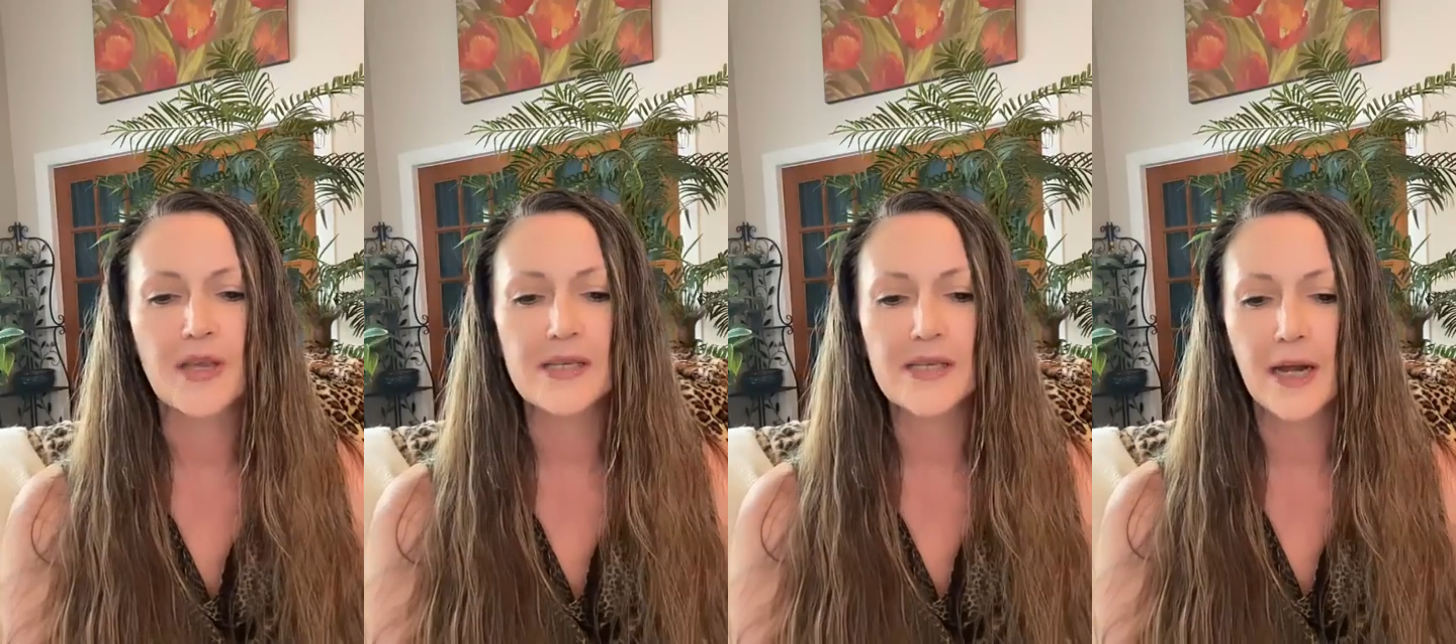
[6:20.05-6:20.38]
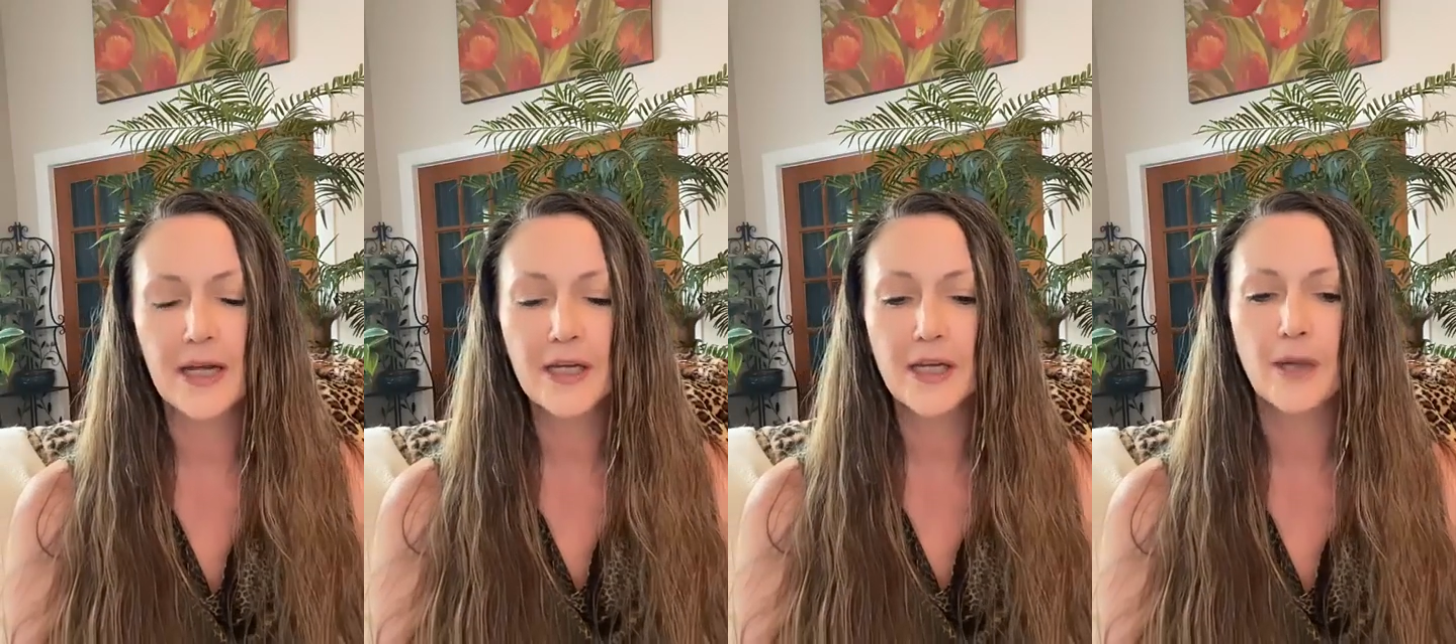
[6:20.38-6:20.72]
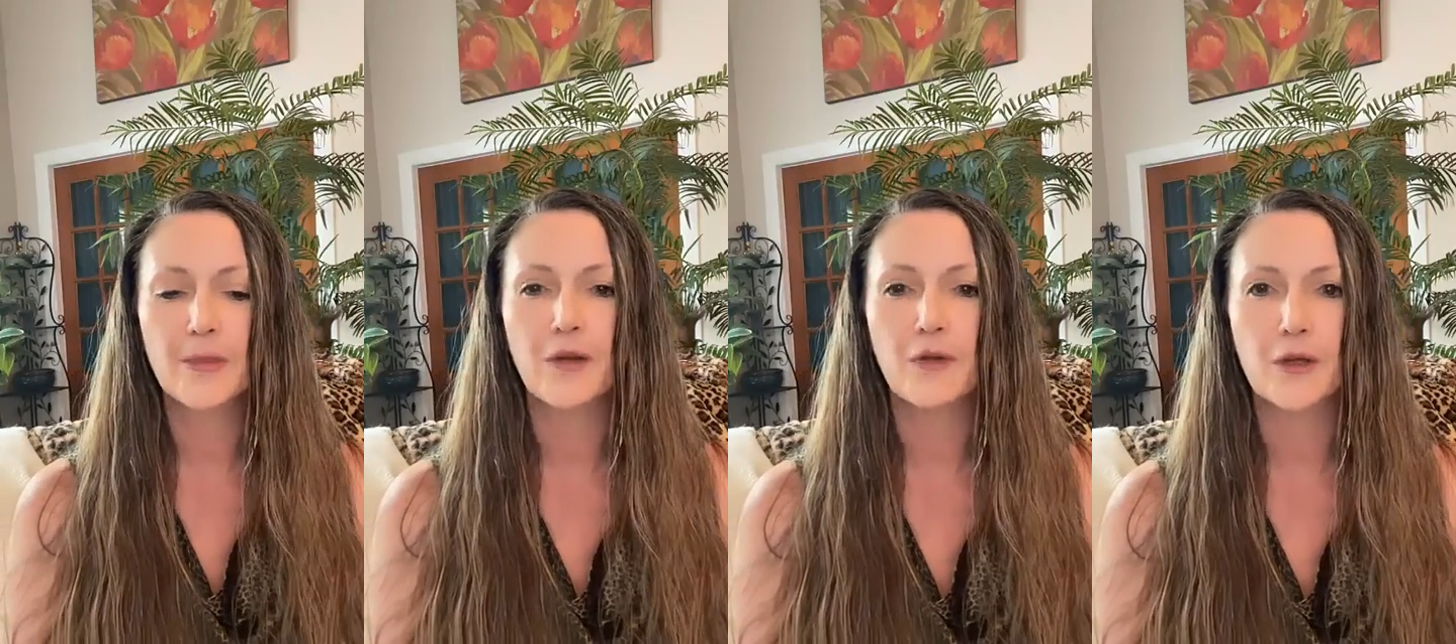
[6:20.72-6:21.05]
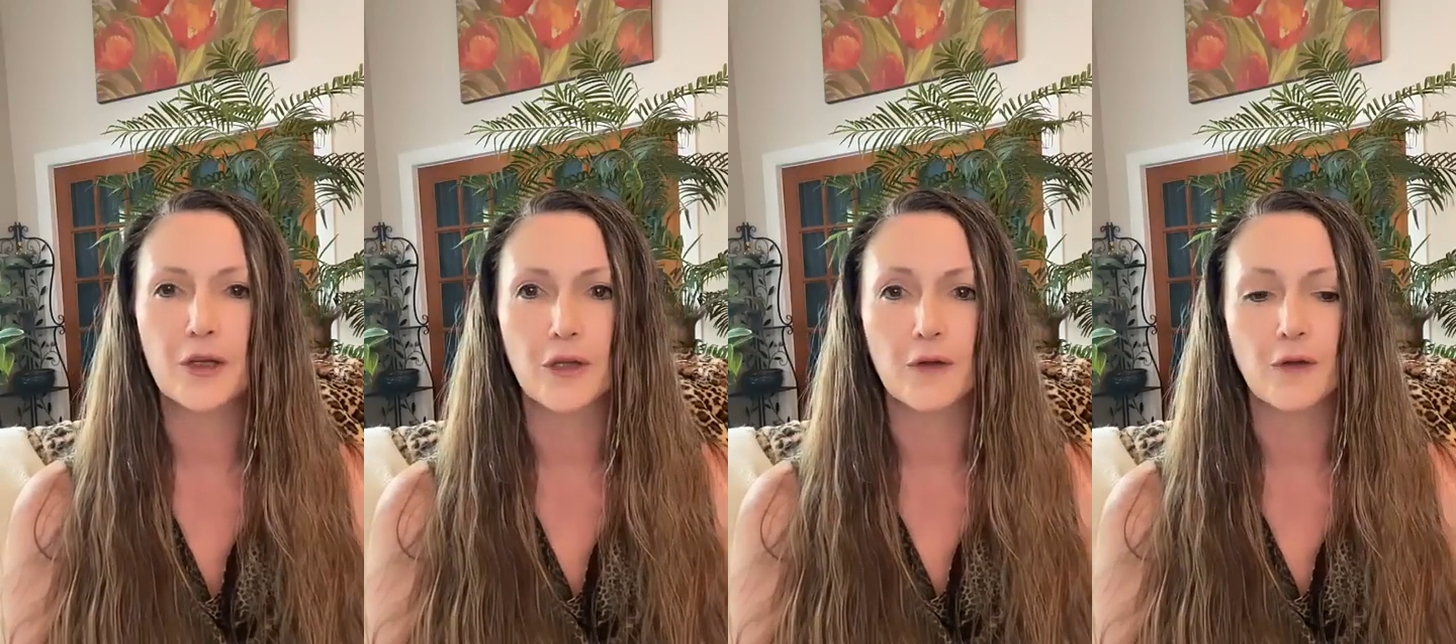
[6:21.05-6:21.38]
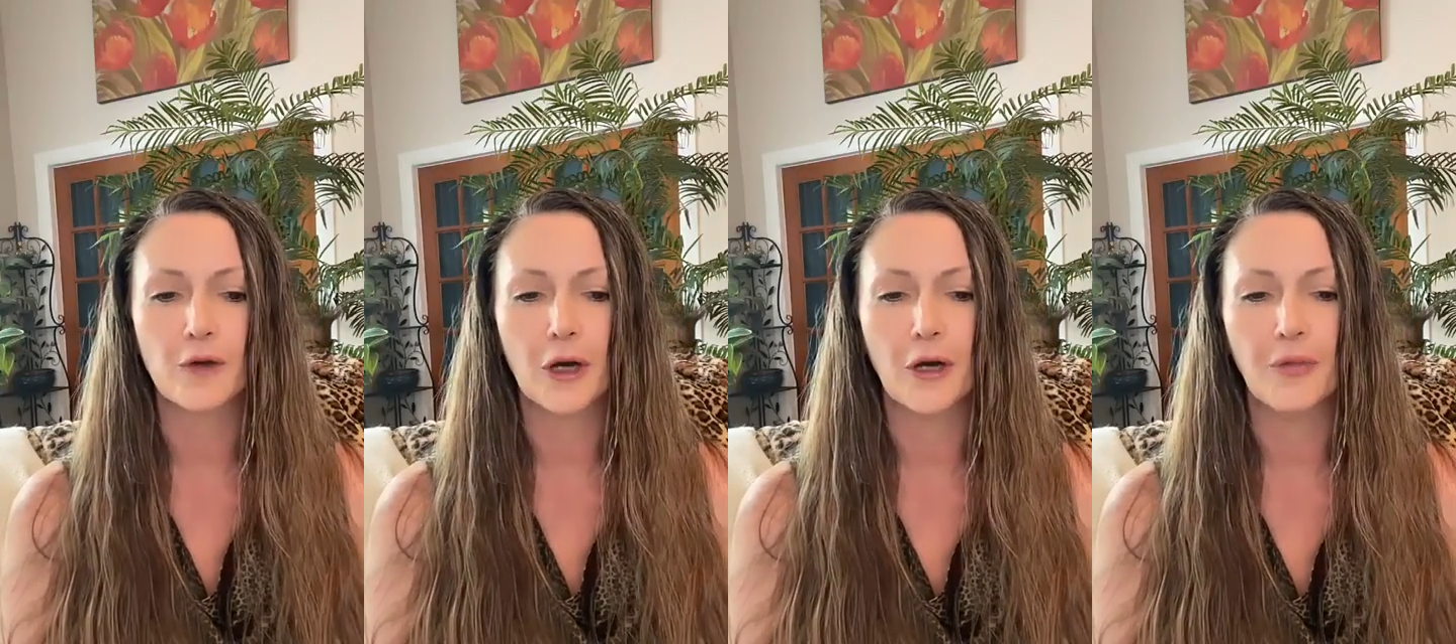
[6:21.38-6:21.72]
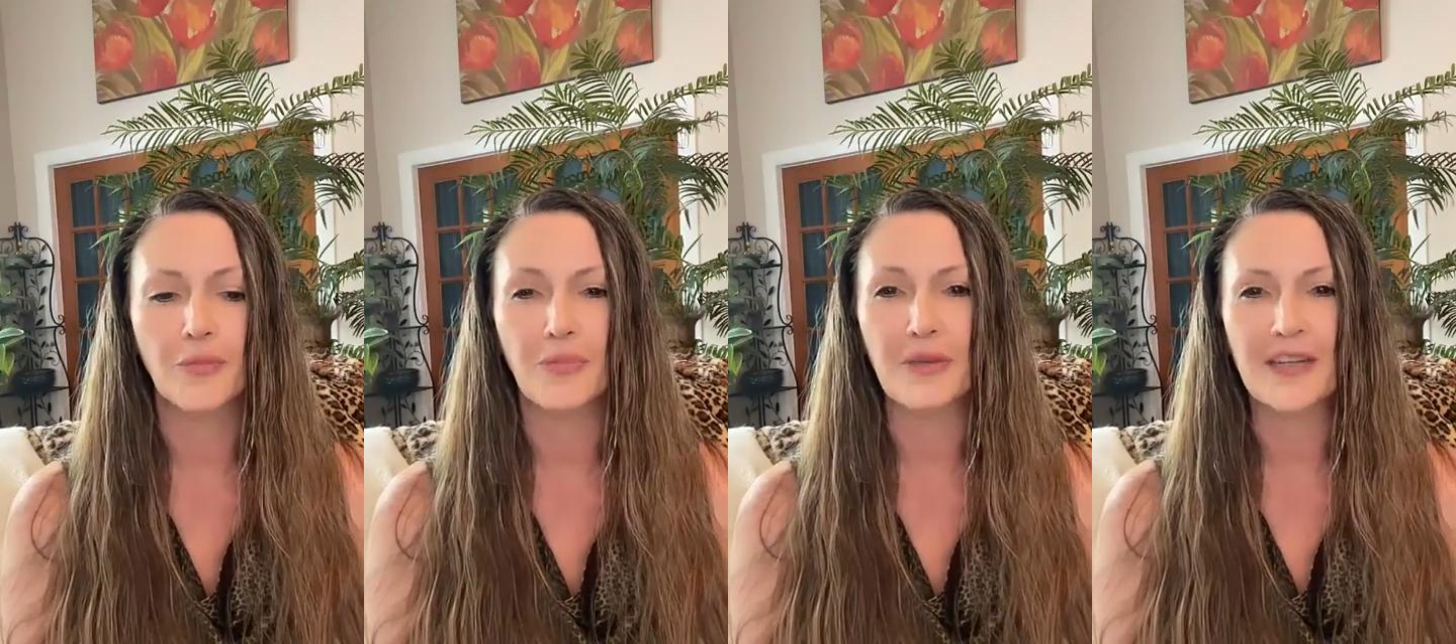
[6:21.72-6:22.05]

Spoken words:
is anytime you feel you've grown